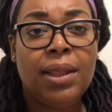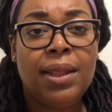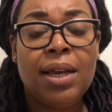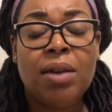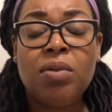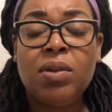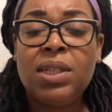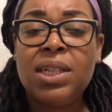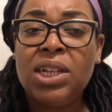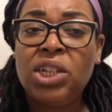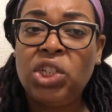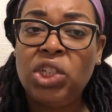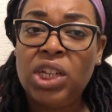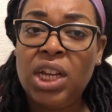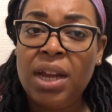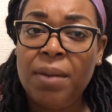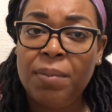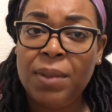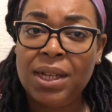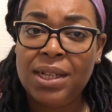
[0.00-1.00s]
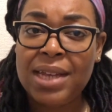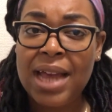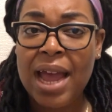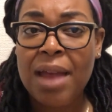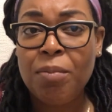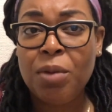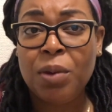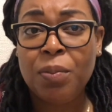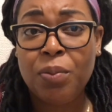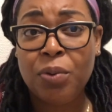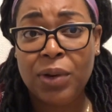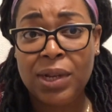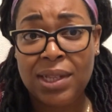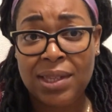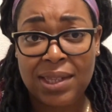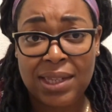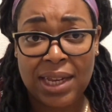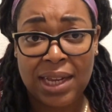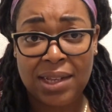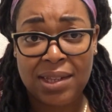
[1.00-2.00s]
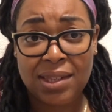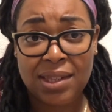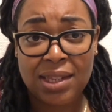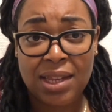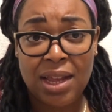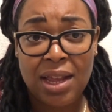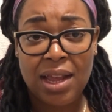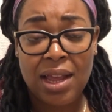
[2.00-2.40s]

was a ship, the Diamond Princess.